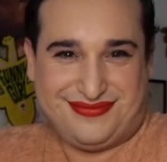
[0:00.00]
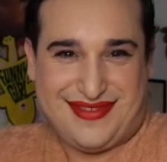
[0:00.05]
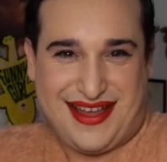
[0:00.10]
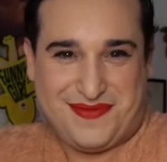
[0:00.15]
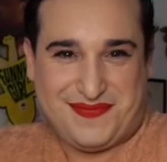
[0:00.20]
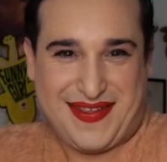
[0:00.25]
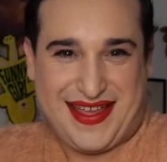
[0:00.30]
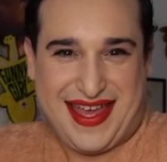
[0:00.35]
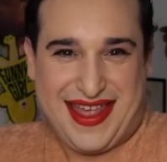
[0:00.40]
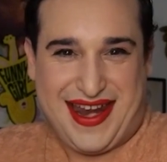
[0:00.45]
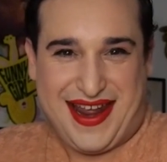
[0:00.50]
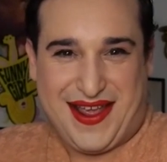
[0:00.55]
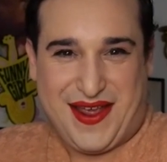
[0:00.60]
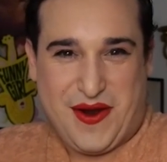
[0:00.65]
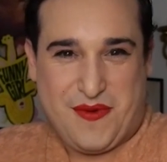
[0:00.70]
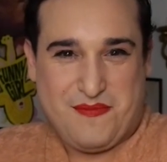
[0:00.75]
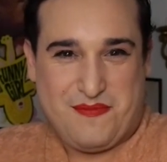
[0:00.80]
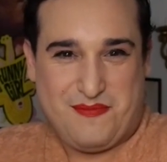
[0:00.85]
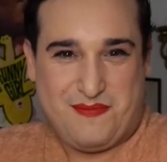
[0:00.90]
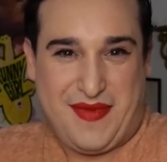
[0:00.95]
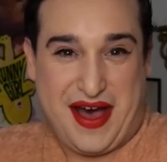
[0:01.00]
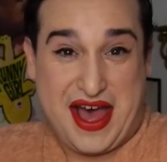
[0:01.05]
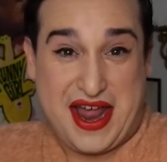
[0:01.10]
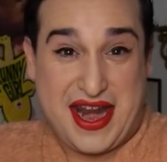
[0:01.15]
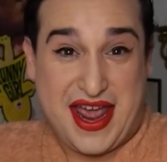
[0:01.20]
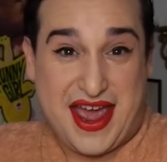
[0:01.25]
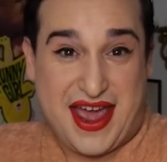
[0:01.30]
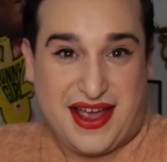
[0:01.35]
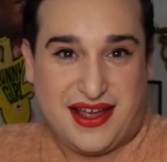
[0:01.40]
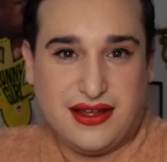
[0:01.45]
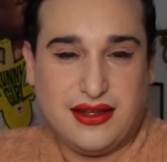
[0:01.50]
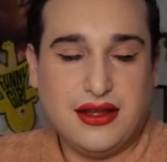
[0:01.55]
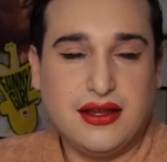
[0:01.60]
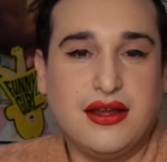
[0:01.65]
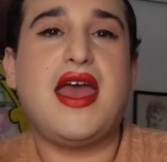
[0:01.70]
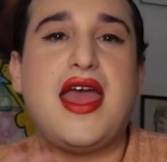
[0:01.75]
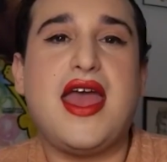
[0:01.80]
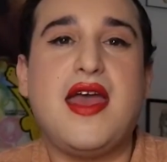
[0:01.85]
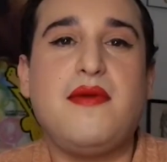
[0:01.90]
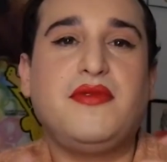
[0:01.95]
I'm getting your money."
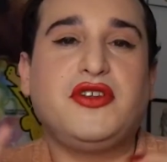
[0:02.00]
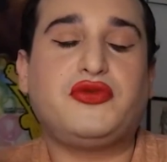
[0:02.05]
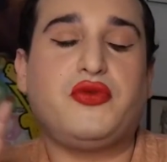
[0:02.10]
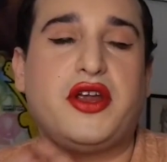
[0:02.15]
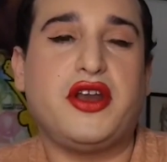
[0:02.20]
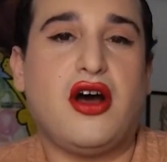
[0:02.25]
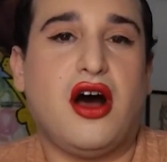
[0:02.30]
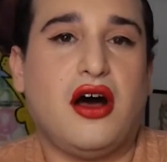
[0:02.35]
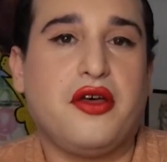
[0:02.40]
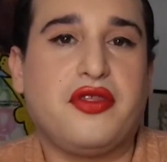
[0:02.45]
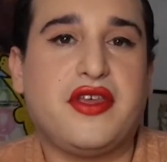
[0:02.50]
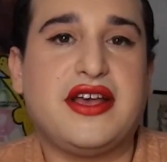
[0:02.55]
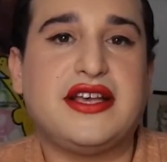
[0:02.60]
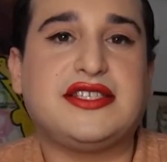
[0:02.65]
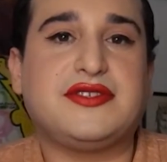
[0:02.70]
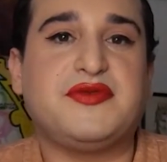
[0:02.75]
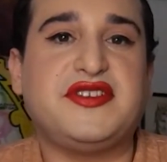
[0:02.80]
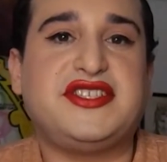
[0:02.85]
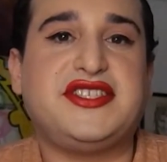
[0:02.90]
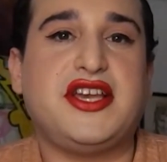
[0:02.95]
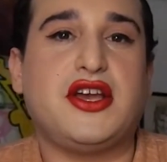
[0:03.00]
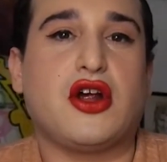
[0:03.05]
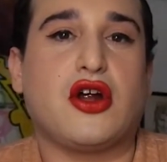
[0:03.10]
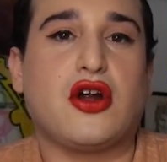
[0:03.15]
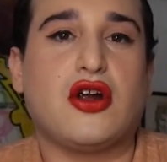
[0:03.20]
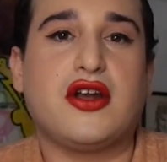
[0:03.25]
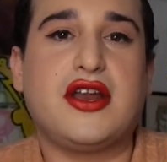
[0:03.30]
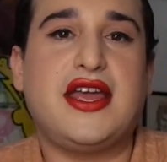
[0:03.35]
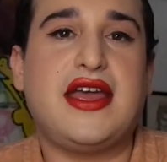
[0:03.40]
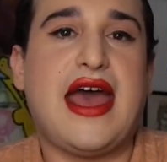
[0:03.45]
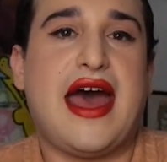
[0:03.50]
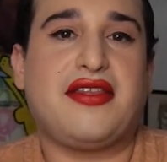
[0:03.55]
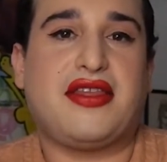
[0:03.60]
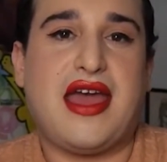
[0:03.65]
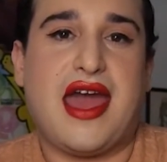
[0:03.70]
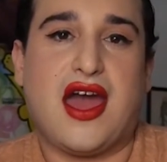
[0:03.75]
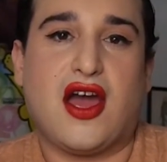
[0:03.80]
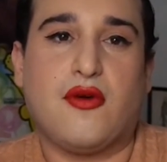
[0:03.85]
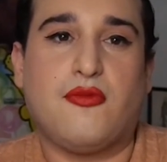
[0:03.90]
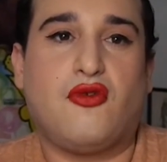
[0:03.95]
In between all this, we see Ernie at
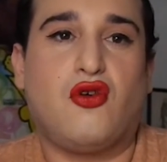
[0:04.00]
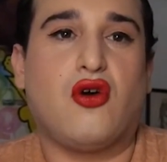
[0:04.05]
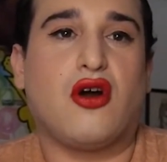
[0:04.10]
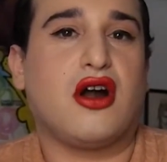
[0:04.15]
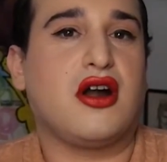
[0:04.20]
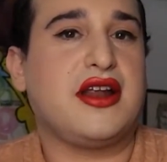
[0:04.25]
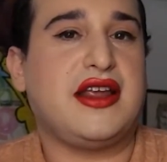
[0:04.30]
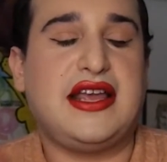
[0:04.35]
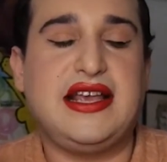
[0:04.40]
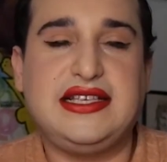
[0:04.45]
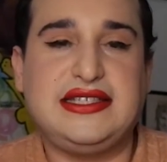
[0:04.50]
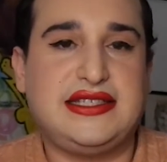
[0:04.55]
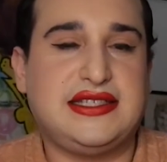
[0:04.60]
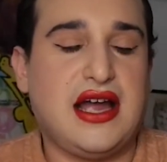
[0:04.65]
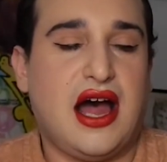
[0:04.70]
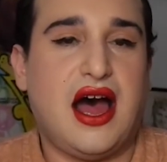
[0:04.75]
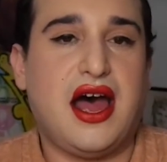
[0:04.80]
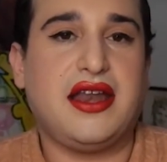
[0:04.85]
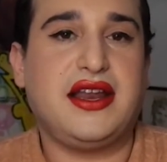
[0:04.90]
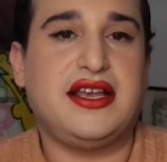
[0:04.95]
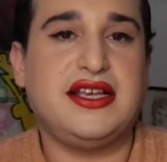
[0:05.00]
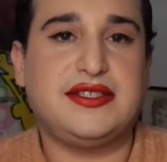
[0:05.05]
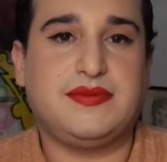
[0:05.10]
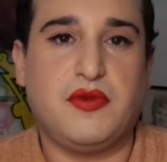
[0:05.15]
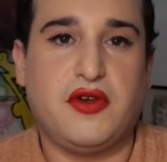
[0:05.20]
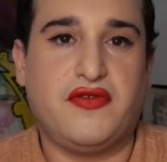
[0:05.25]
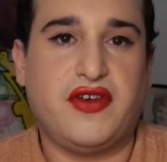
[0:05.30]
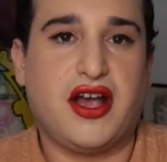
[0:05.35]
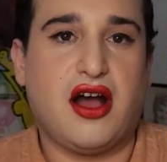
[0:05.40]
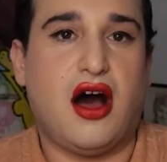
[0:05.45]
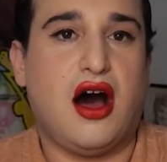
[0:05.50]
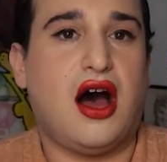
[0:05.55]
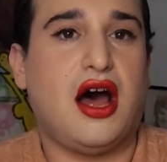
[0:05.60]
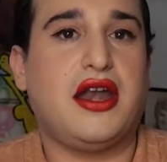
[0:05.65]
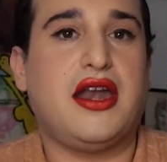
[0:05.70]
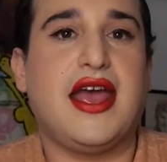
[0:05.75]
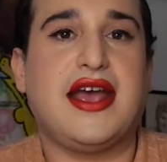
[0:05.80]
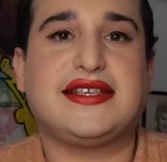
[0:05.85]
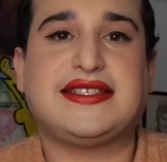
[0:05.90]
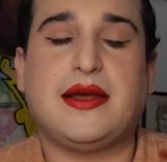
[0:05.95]
the airport. He's done. He's moving
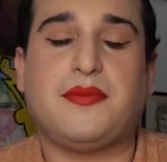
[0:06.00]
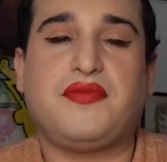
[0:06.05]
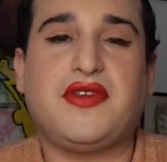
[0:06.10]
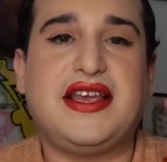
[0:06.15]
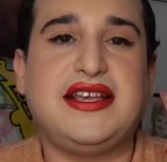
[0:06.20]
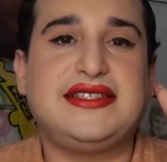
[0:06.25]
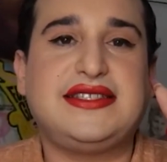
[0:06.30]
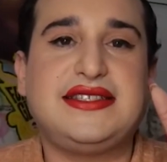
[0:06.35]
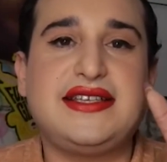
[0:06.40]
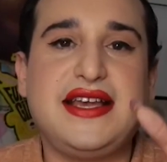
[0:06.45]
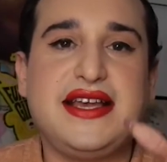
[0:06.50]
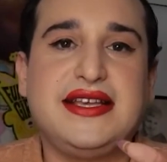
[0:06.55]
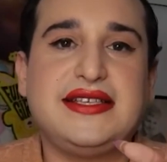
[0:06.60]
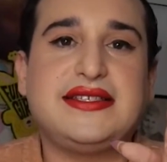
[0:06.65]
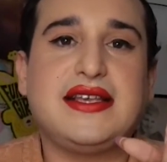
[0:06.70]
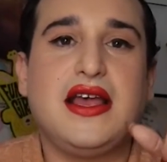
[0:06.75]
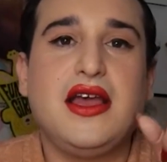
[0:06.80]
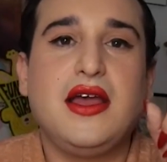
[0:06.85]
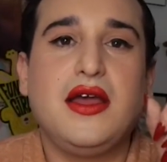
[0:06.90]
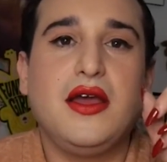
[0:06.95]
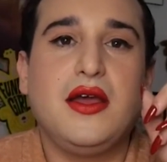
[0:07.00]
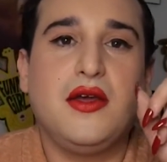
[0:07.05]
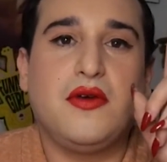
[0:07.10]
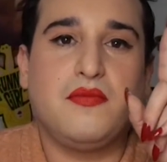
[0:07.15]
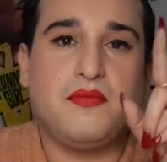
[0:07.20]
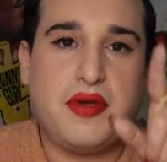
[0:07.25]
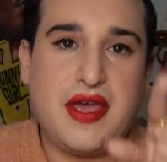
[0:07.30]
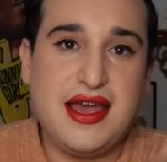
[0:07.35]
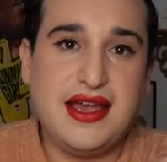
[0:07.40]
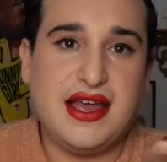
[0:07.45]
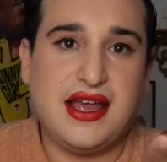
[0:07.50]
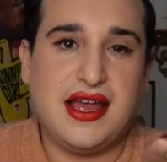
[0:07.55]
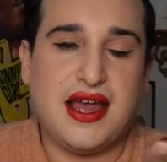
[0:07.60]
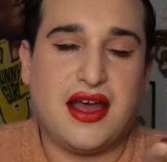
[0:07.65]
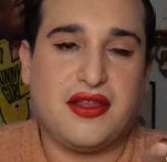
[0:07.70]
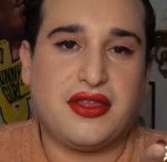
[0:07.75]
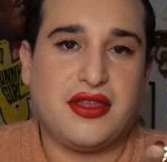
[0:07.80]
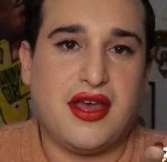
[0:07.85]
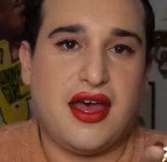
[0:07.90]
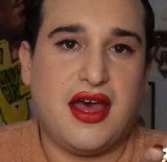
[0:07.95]
on. Except he sees Piggy
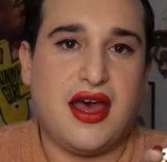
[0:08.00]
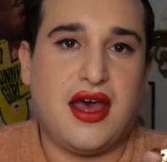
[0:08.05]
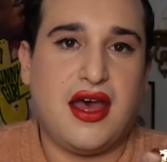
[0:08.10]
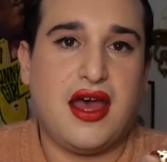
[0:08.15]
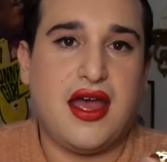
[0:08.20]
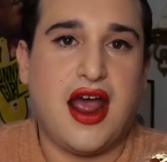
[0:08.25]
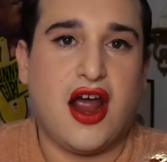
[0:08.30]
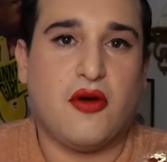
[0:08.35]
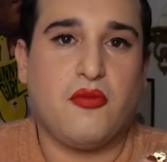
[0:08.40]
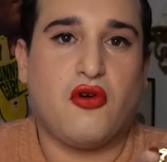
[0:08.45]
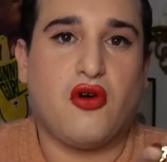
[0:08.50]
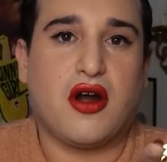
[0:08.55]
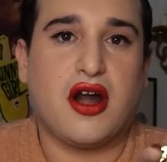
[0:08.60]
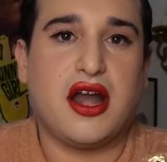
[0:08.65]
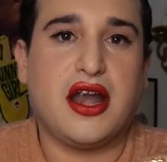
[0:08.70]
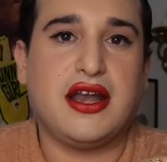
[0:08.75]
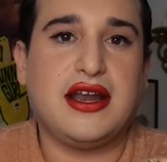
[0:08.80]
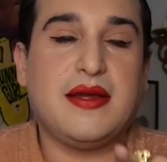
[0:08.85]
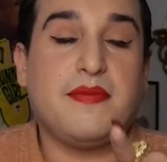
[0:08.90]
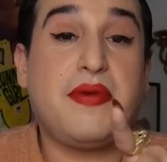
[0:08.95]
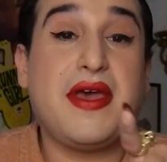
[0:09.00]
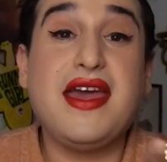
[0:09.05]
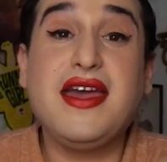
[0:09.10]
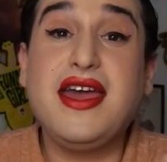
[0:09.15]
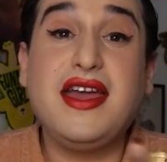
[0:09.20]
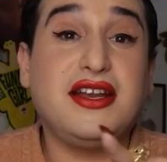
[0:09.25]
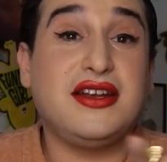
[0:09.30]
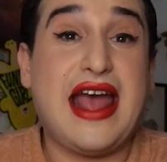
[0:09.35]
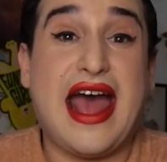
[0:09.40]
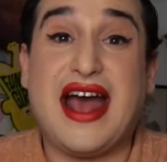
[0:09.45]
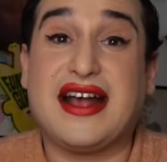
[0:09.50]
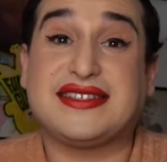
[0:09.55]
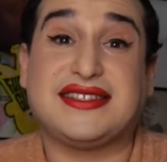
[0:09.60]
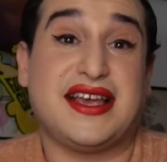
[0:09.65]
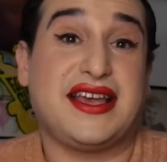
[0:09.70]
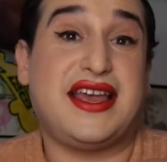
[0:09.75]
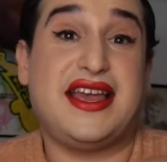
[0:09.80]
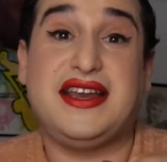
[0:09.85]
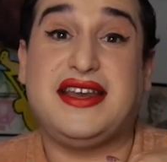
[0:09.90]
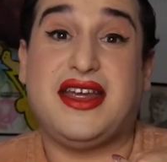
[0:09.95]
at the airport, and Piggy acts
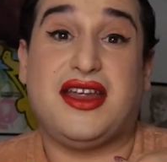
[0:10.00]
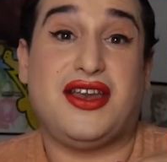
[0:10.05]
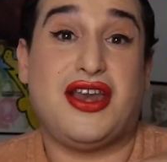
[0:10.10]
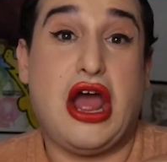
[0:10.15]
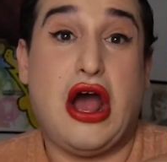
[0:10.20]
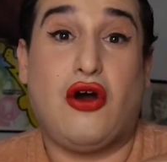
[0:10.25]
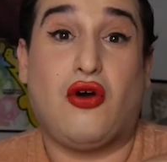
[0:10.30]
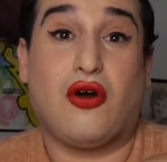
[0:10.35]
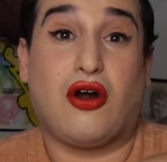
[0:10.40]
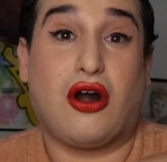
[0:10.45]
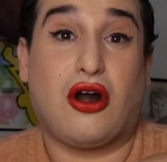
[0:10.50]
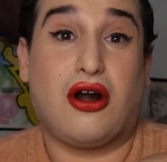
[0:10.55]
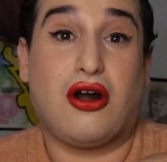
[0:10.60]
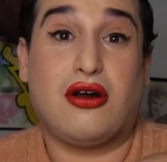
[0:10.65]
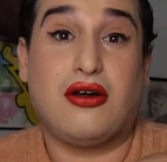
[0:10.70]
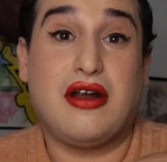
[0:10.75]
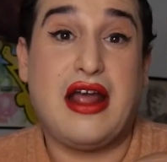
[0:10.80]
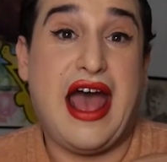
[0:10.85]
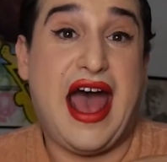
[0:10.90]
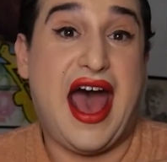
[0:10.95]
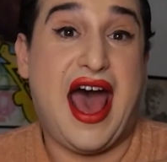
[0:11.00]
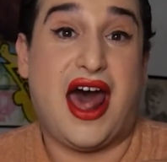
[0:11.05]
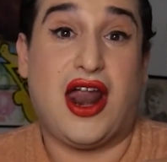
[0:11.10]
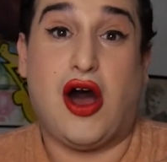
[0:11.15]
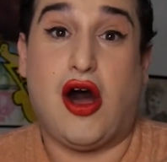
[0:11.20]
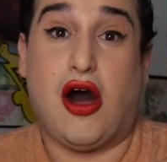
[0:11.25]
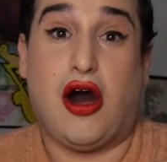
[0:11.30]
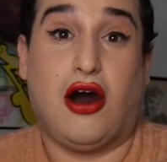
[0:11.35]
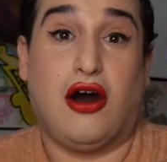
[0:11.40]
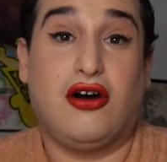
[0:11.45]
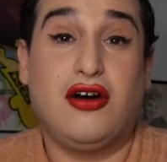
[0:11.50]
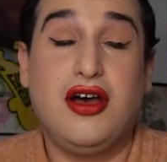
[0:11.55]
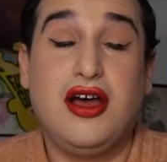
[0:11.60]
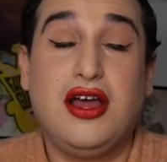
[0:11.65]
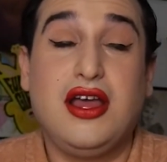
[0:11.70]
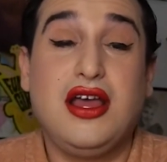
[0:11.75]
like he didn't know her at all.